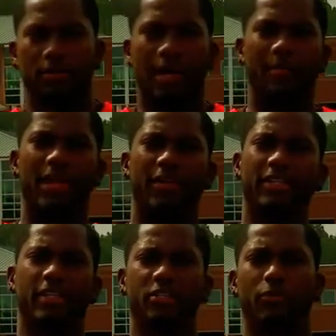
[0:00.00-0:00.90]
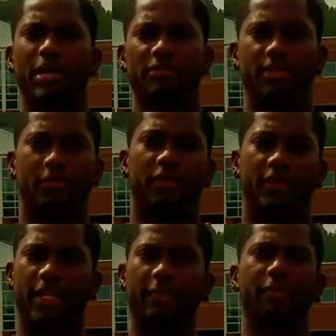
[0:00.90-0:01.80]
I'm Harry Douglas, wide receiver for
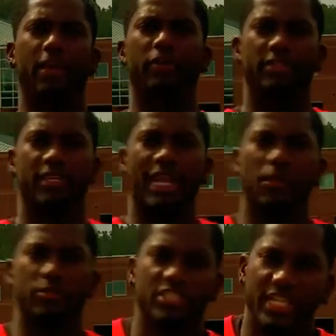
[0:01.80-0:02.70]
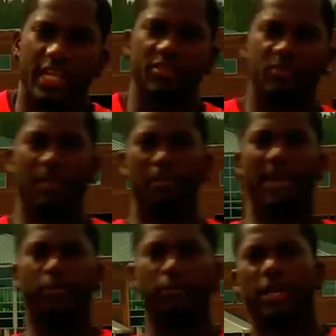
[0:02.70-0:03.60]
the Atlanta Falcons, and I was challenged by
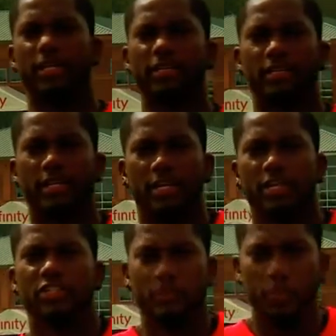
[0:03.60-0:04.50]
Matt Ryan to